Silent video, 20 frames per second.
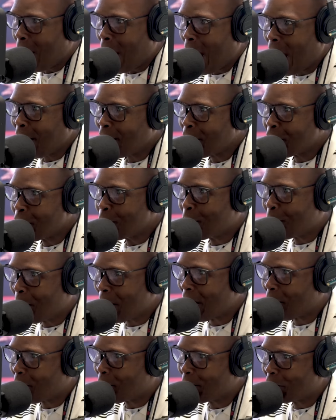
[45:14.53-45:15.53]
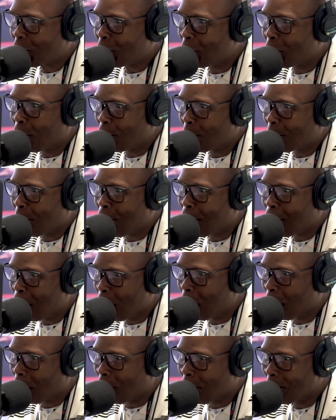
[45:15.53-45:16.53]
How do you pick what you're going to
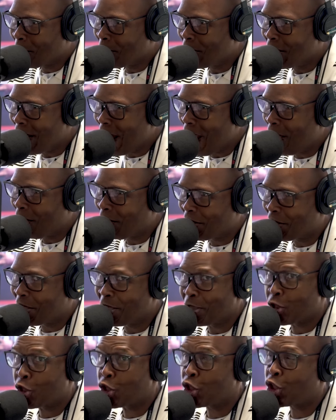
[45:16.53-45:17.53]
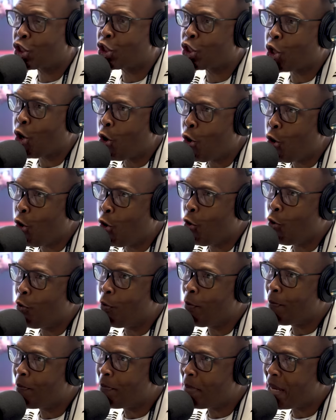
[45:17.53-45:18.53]
perform now that there's
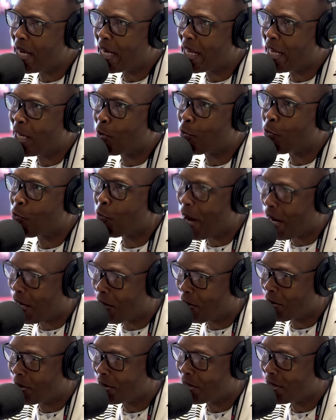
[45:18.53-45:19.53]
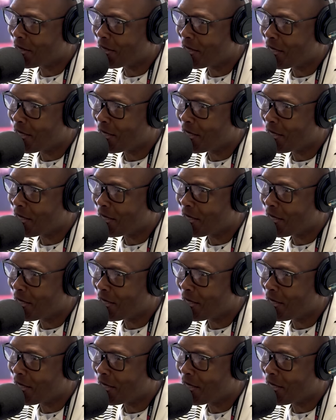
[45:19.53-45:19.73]
so many records?